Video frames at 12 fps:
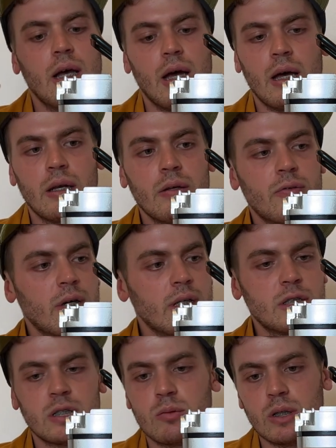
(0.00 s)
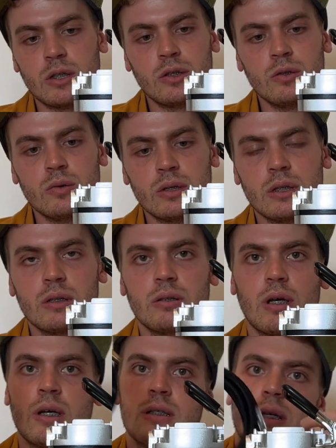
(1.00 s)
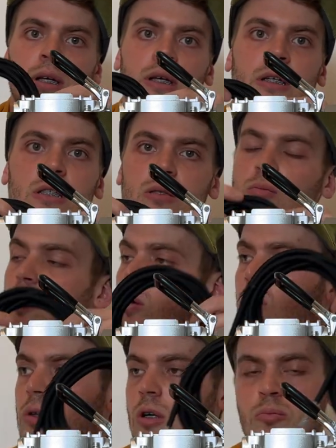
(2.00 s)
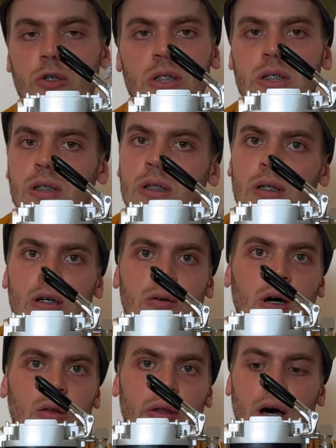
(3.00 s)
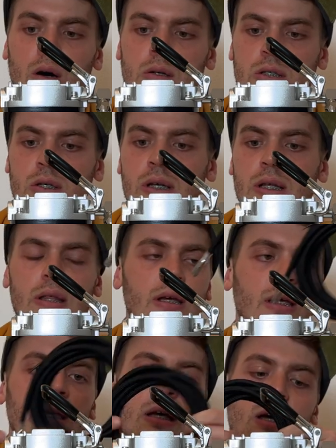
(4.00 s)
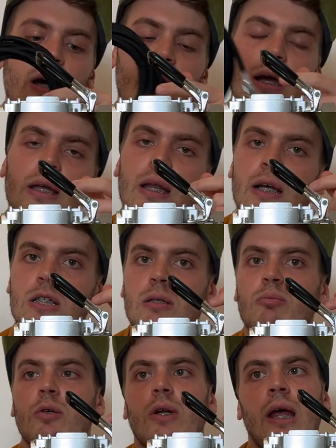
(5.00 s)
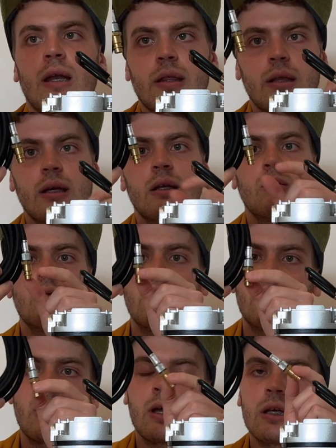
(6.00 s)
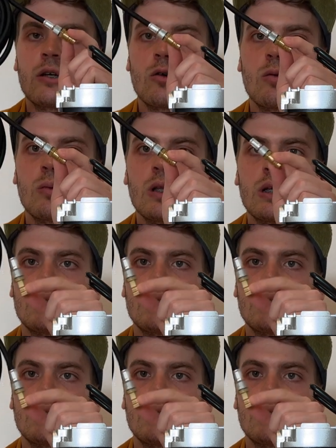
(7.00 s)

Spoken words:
And if I just want to use it as a small compressor around the house or anything, I can actually put anything in with a normal